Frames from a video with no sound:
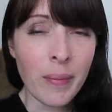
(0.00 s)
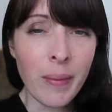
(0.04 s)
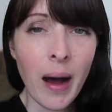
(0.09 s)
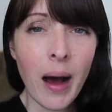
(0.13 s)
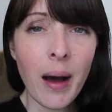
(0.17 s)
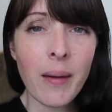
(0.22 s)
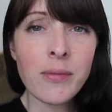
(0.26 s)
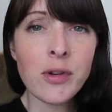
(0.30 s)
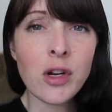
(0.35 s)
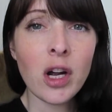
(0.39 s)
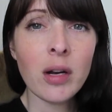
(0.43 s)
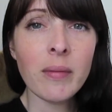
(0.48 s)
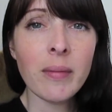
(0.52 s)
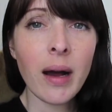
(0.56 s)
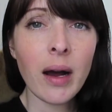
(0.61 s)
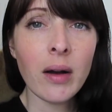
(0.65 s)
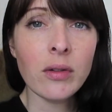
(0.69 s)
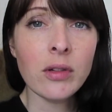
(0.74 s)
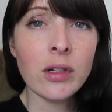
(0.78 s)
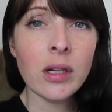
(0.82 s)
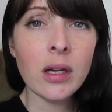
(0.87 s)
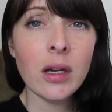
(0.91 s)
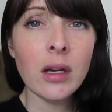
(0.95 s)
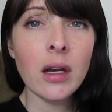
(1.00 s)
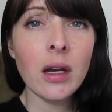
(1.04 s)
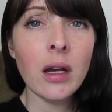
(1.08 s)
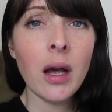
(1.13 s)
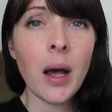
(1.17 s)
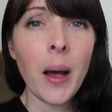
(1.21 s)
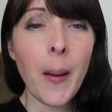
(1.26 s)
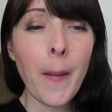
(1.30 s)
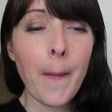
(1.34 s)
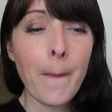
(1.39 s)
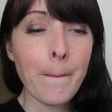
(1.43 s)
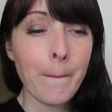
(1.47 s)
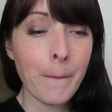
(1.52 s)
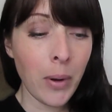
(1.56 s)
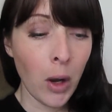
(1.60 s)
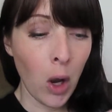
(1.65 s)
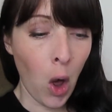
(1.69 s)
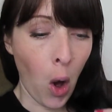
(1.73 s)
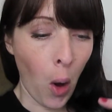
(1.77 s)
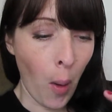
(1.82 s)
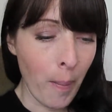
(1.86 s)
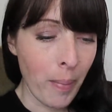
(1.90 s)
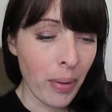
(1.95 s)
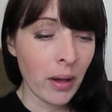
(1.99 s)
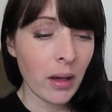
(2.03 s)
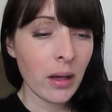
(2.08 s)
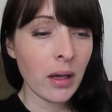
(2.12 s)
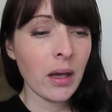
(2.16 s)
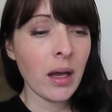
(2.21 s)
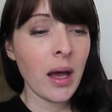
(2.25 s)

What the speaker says: I'm talking about blob,